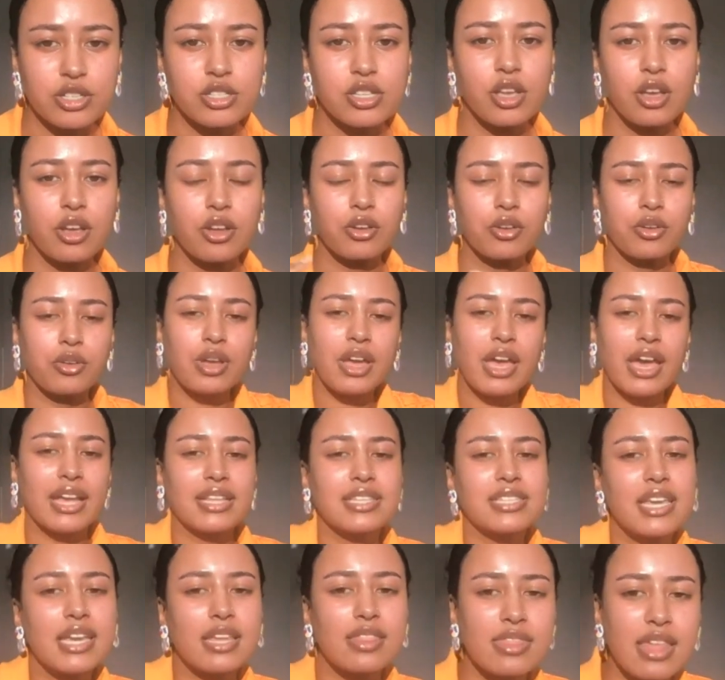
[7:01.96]
so i'd
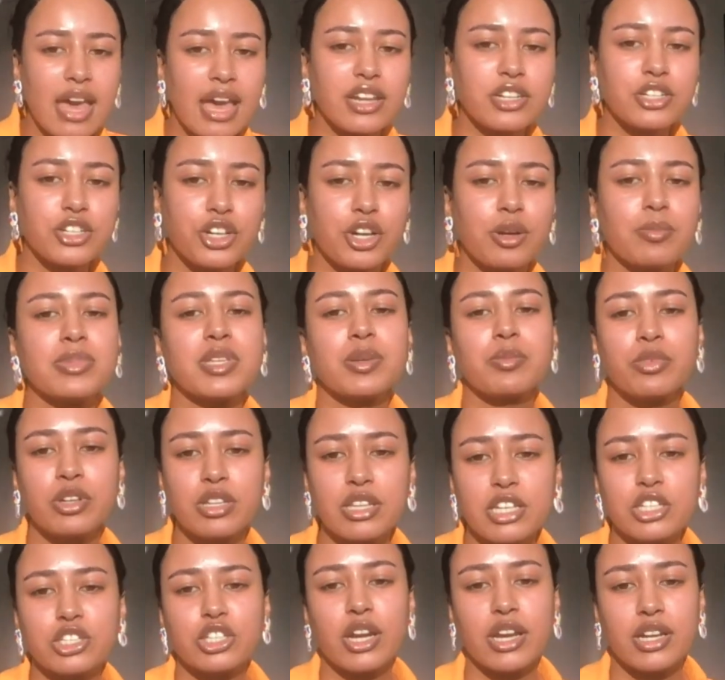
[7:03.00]
say in that terms i'm really
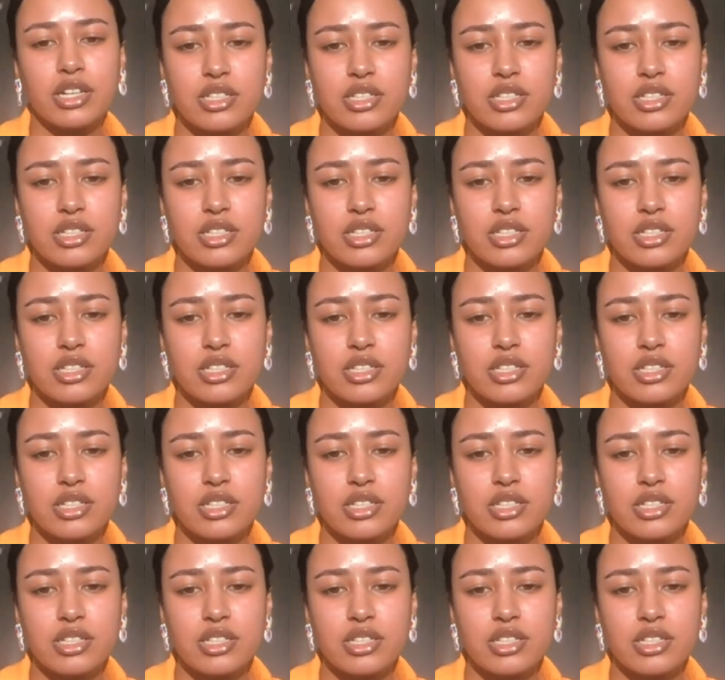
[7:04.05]
trying